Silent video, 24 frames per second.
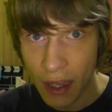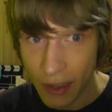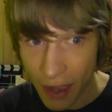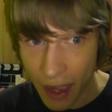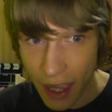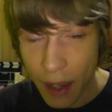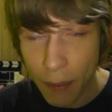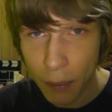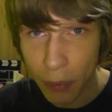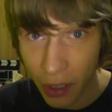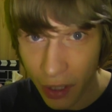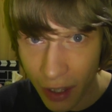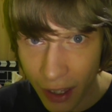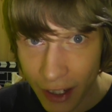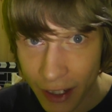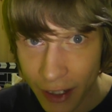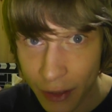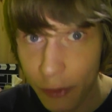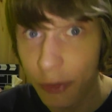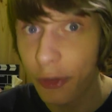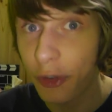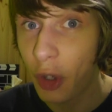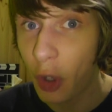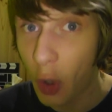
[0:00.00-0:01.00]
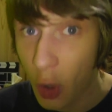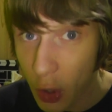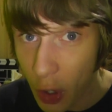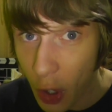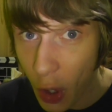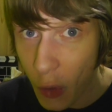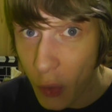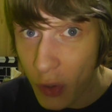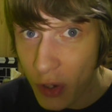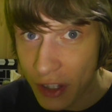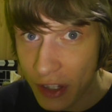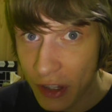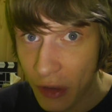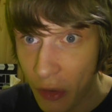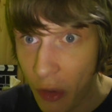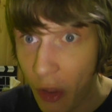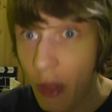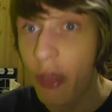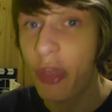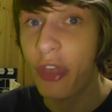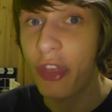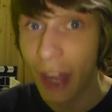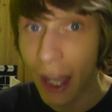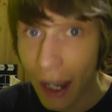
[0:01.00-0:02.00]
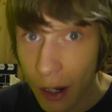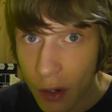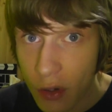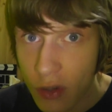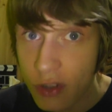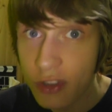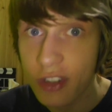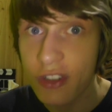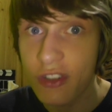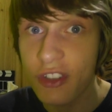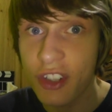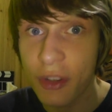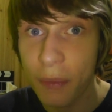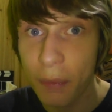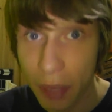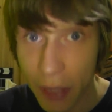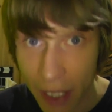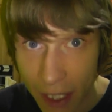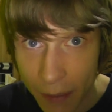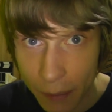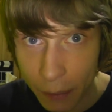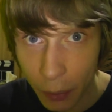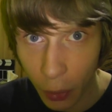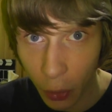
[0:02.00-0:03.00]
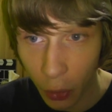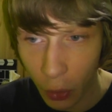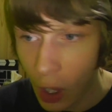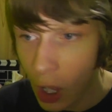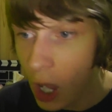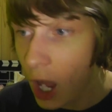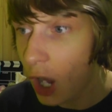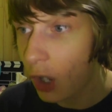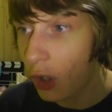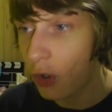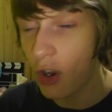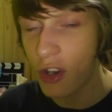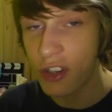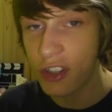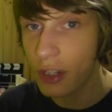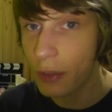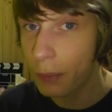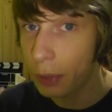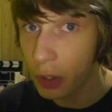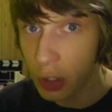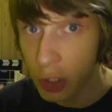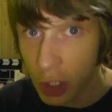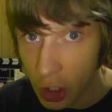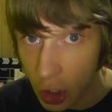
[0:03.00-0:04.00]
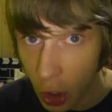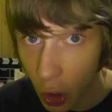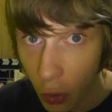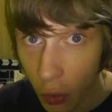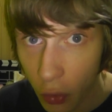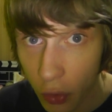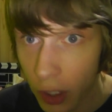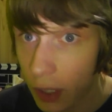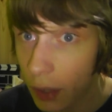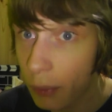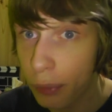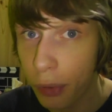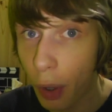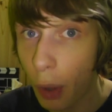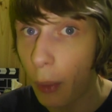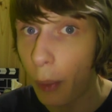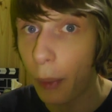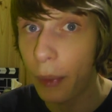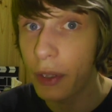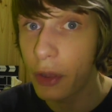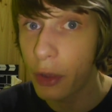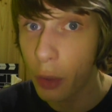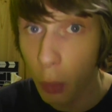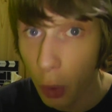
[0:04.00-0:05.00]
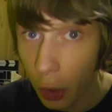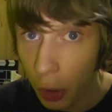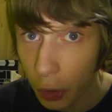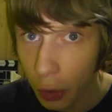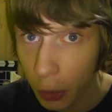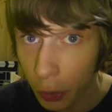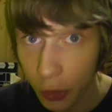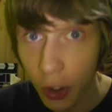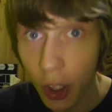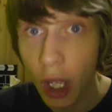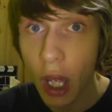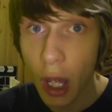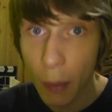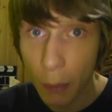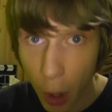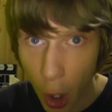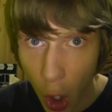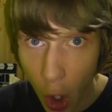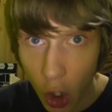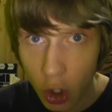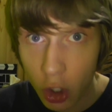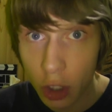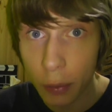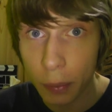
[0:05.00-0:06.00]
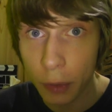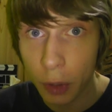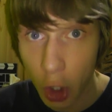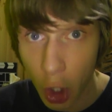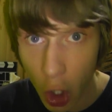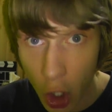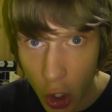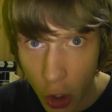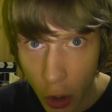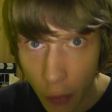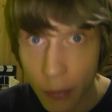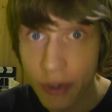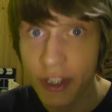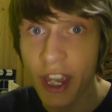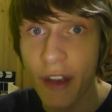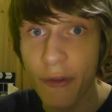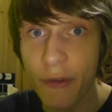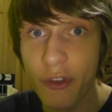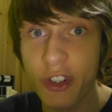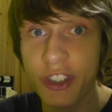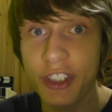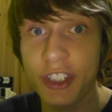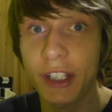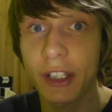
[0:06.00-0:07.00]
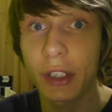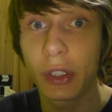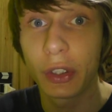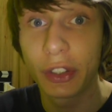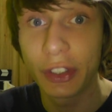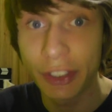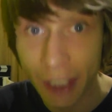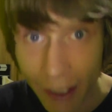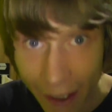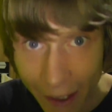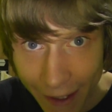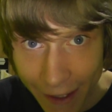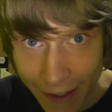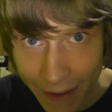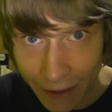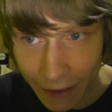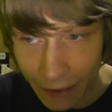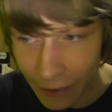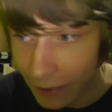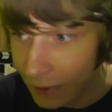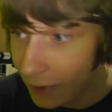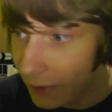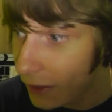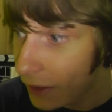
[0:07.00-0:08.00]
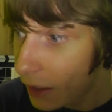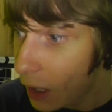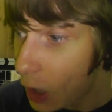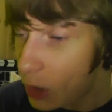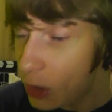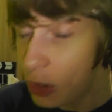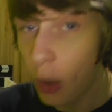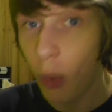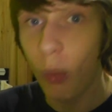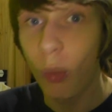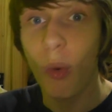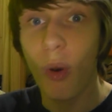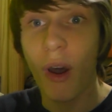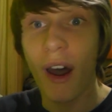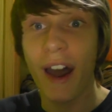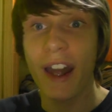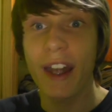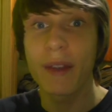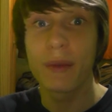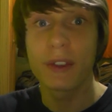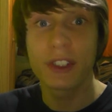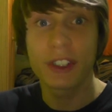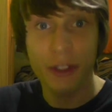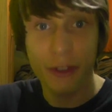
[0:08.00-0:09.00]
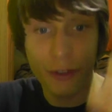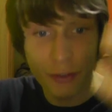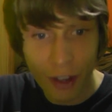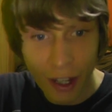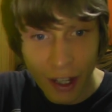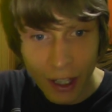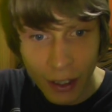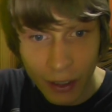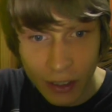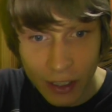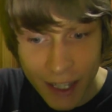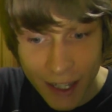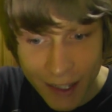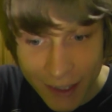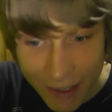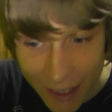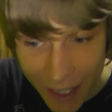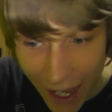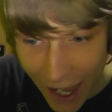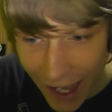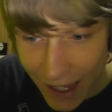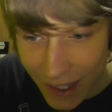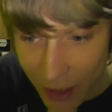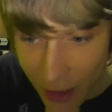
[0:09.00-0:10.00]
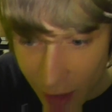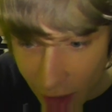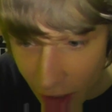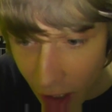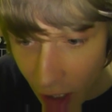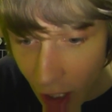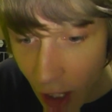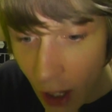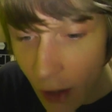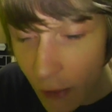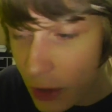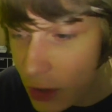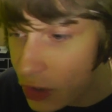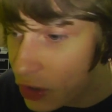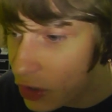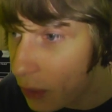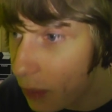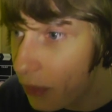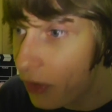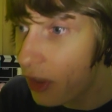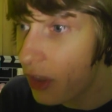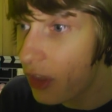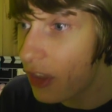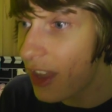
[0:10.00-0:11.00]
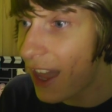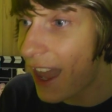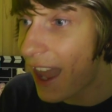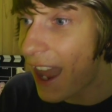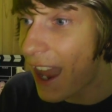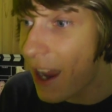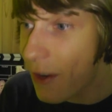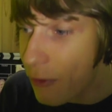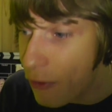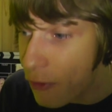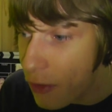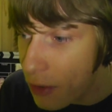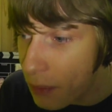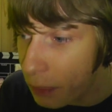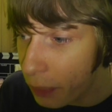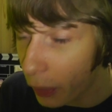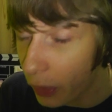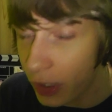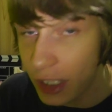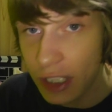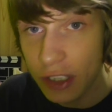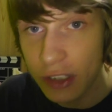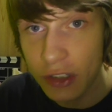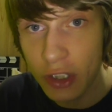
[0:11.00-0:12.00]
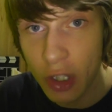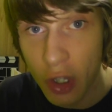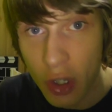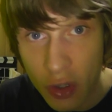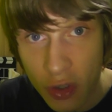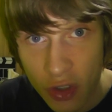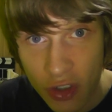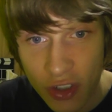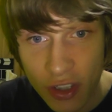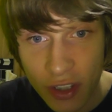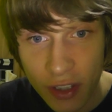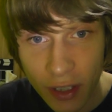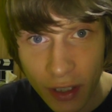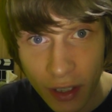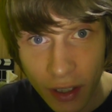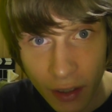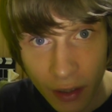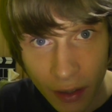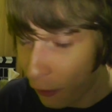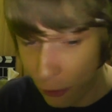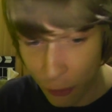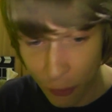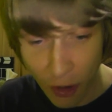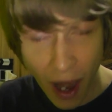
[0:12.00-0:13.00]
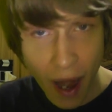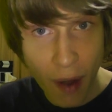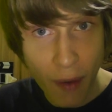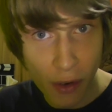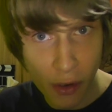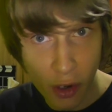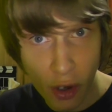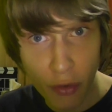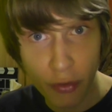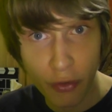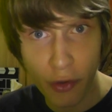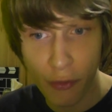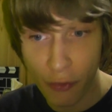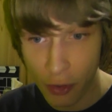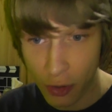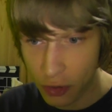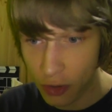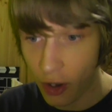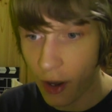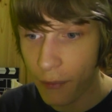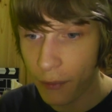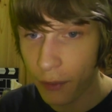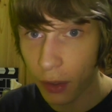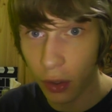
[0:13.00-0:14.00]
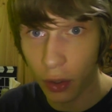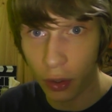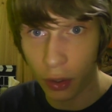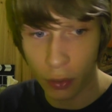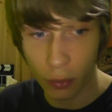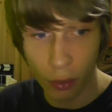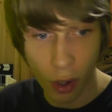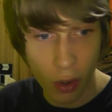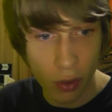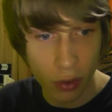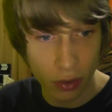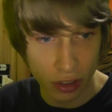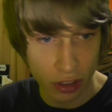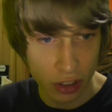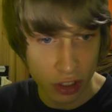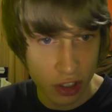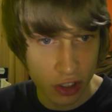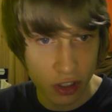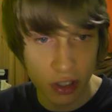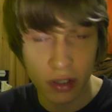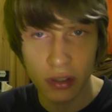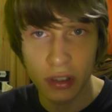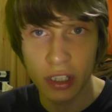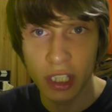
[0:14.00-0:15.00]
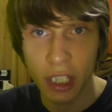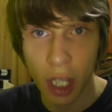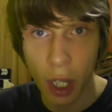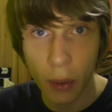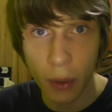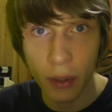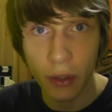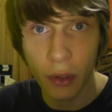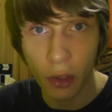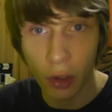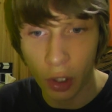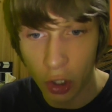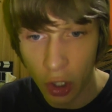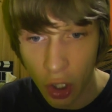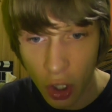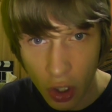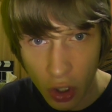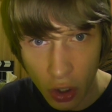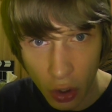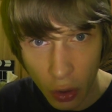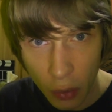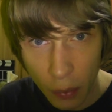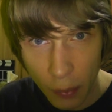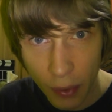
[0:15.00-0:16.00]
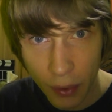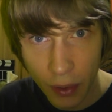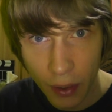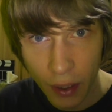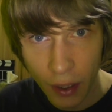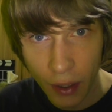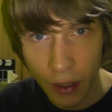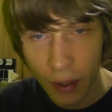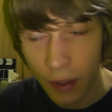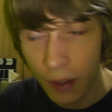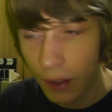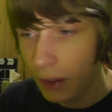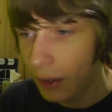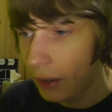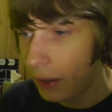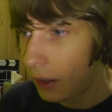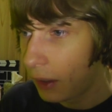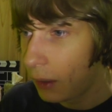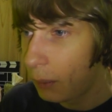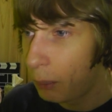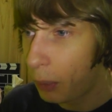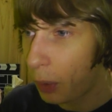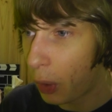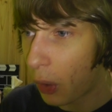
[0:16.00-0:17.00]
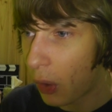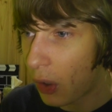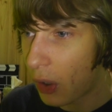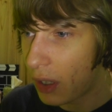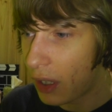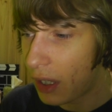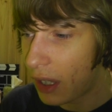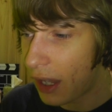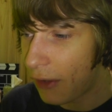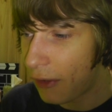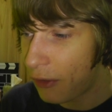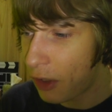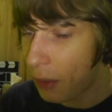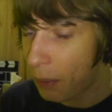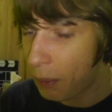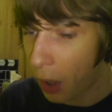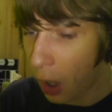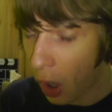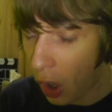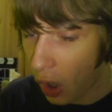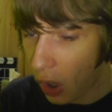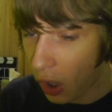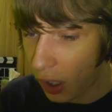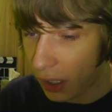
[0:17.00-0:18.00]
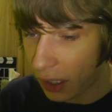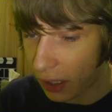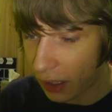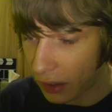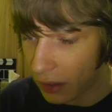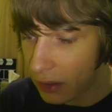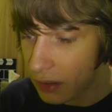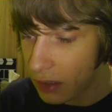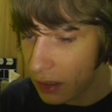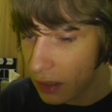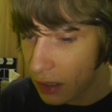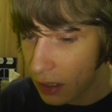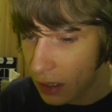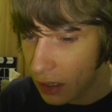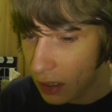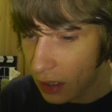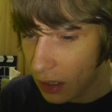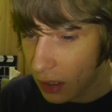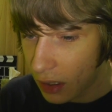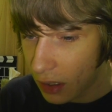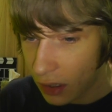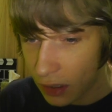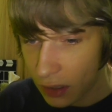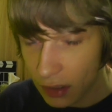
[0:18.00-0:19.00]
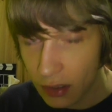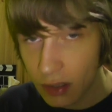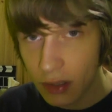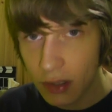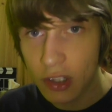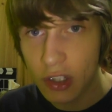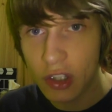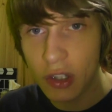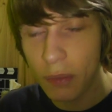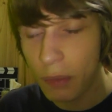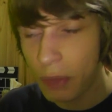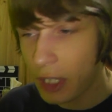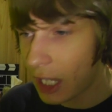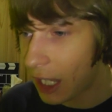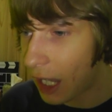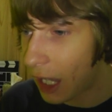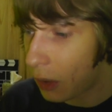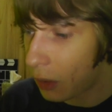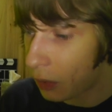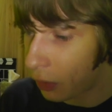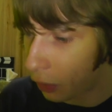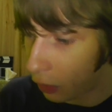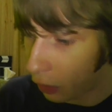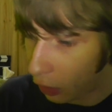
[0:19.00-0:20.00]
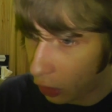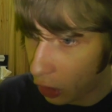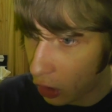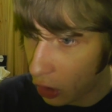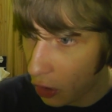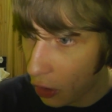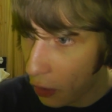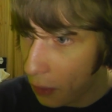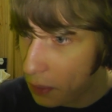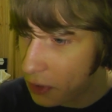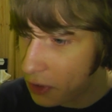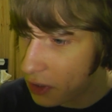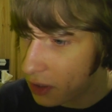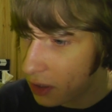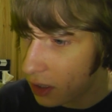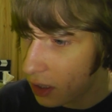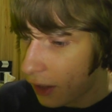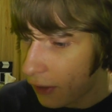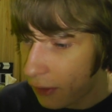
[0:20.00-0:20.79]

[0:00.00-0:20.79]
They're blind for not noticing that thousands of people across the bloody country and probably the world park up curbs every single day. So why would you fail your test for something that everybody does? Fair enough if you're driving along a road and you suddenly go into the curb, but if you're parking, you should be allowed on curbs.